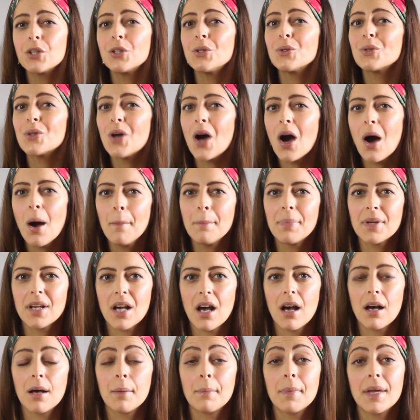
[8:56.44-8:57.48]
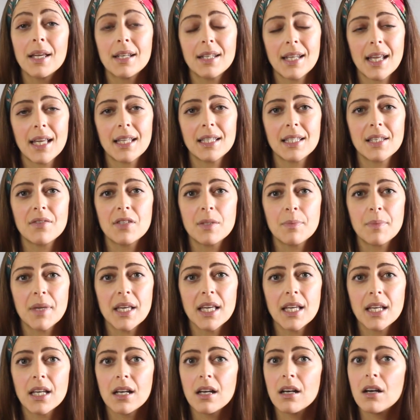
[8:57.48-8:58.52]
You can't become a native
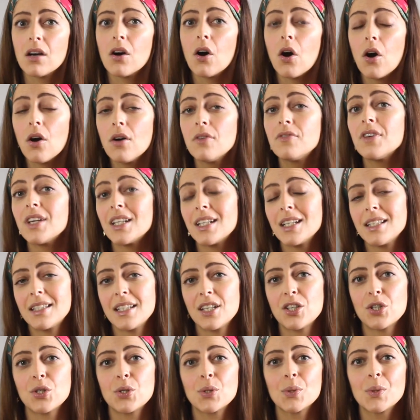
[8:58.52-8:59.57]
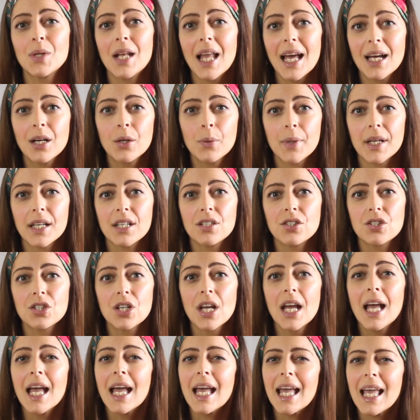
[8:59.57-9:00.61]
speaker of an additional language.